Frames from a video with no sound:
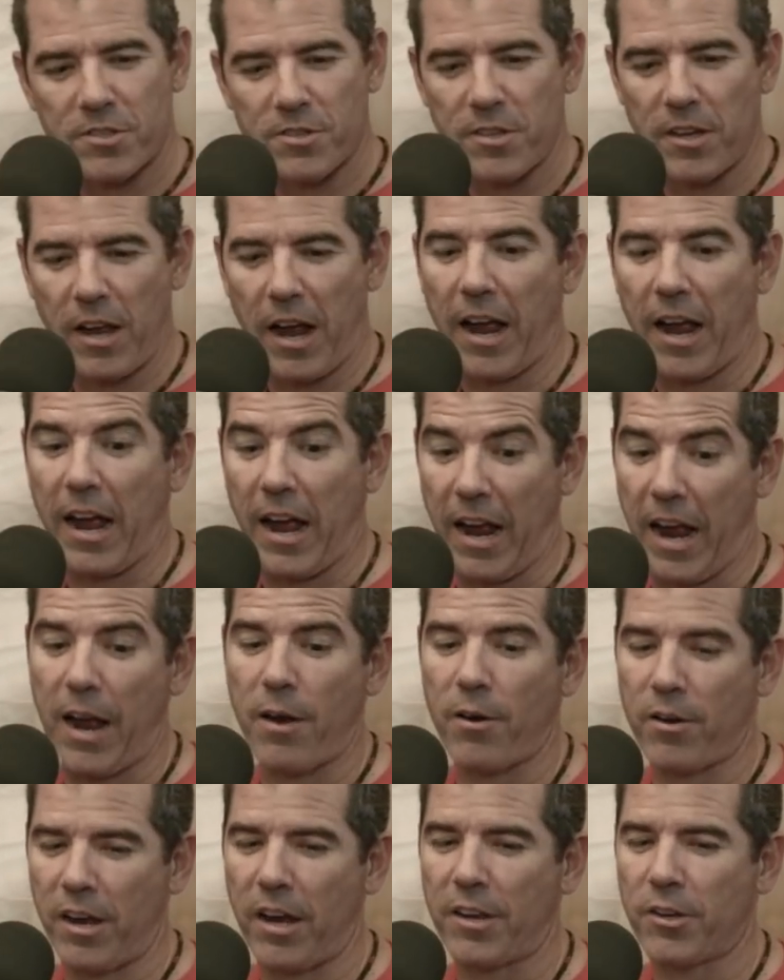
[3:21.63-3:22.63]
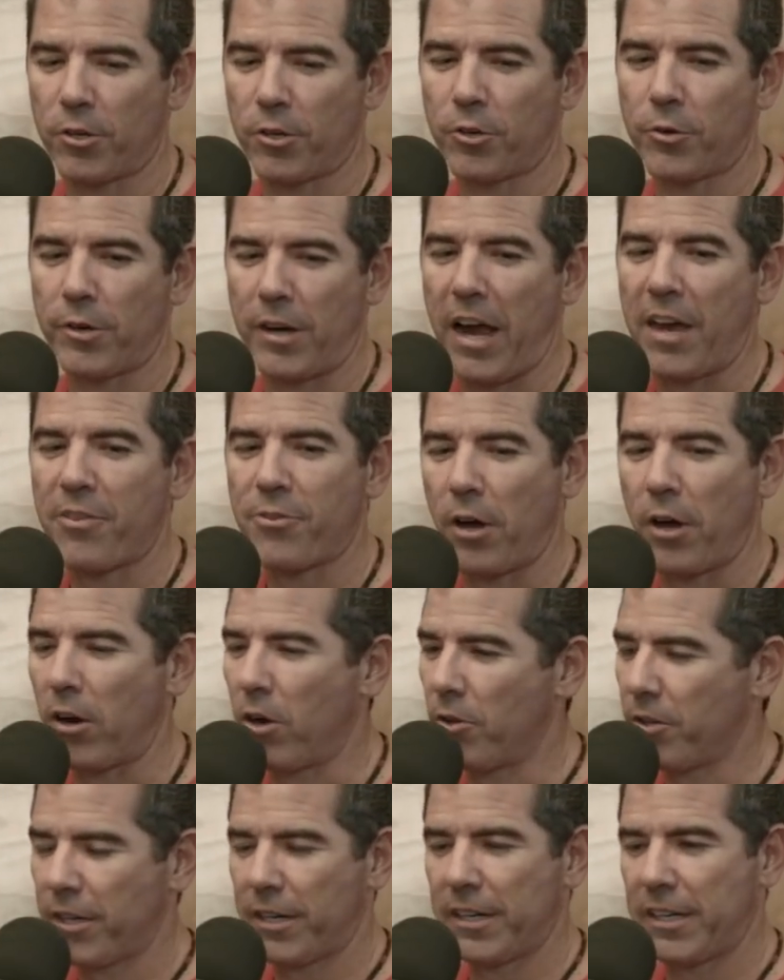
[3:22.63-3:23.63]
I agree. I
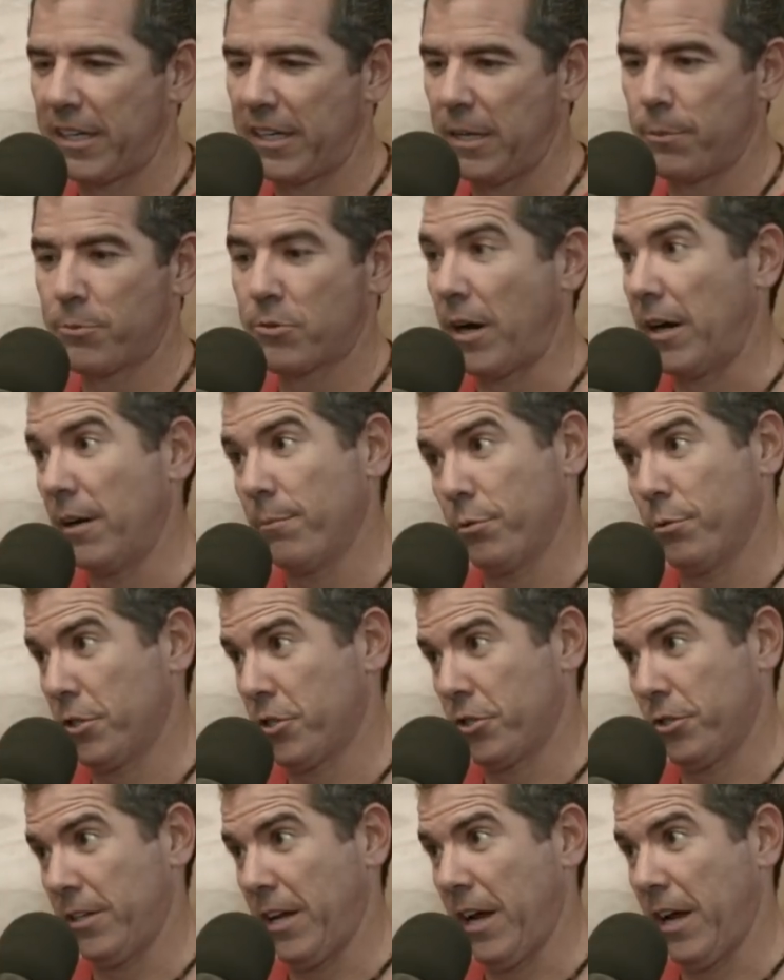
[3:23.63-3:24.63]
thought, they're going to keep trying to push her down.